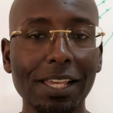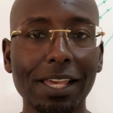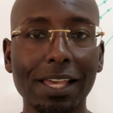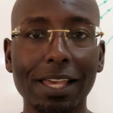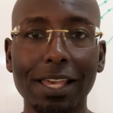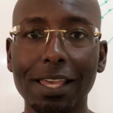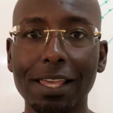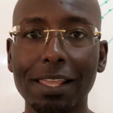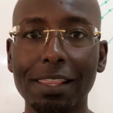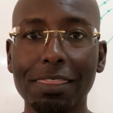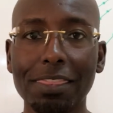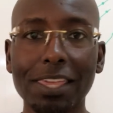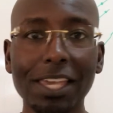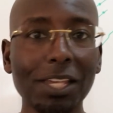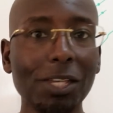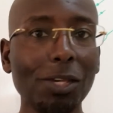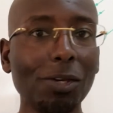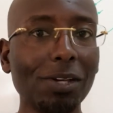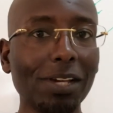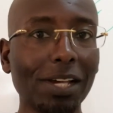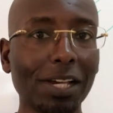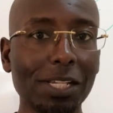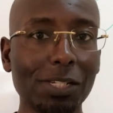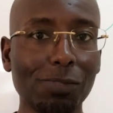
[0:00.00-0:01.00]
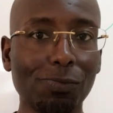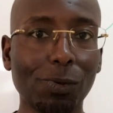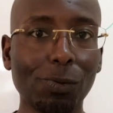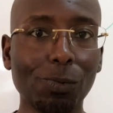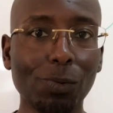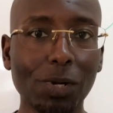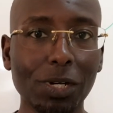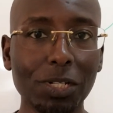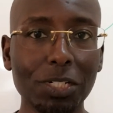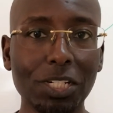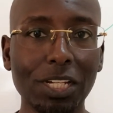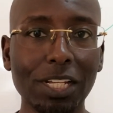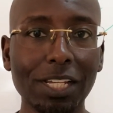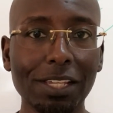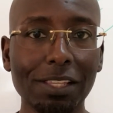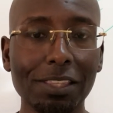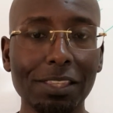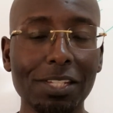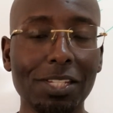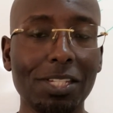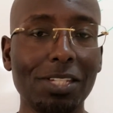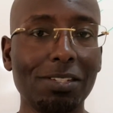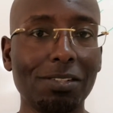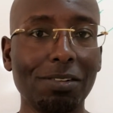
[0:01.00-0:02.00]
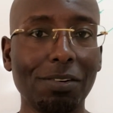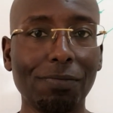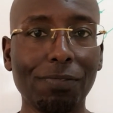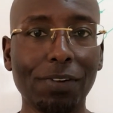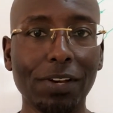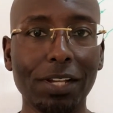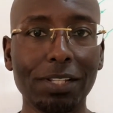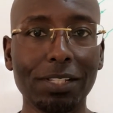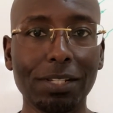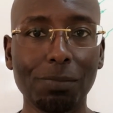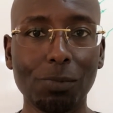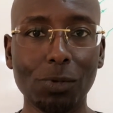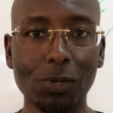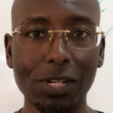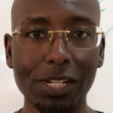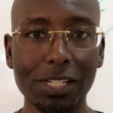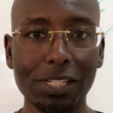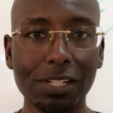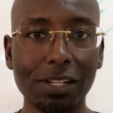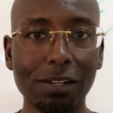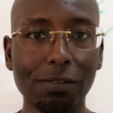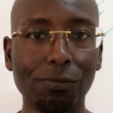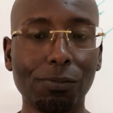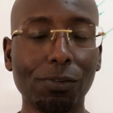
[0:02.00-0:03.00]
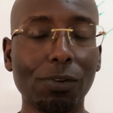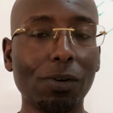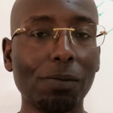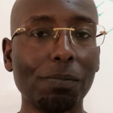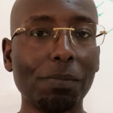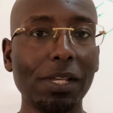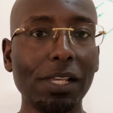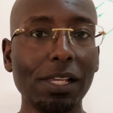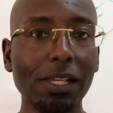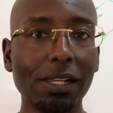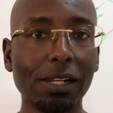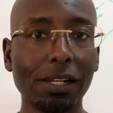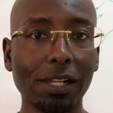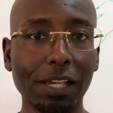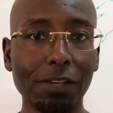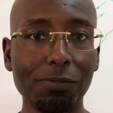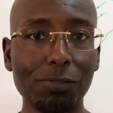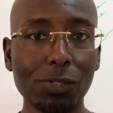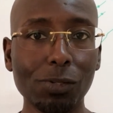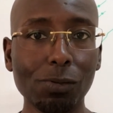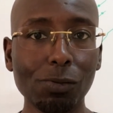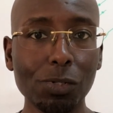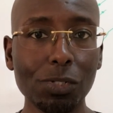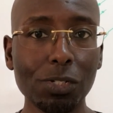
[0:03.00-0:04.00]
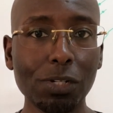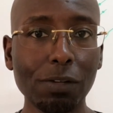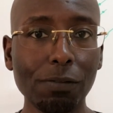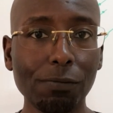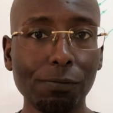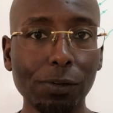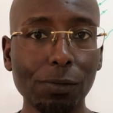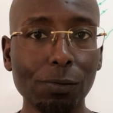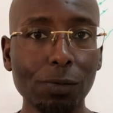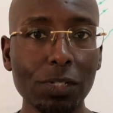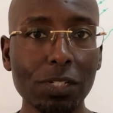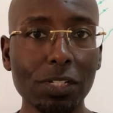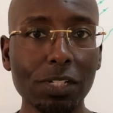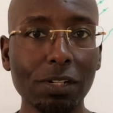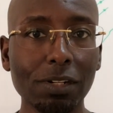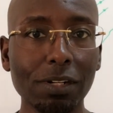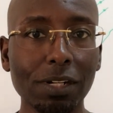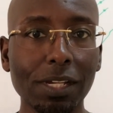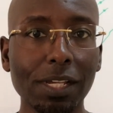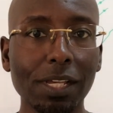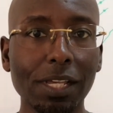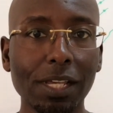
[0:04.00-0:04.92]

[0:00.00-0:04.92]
And thank you guys for watching. This is Rifat Abu Hassan from Life Solution Influencer.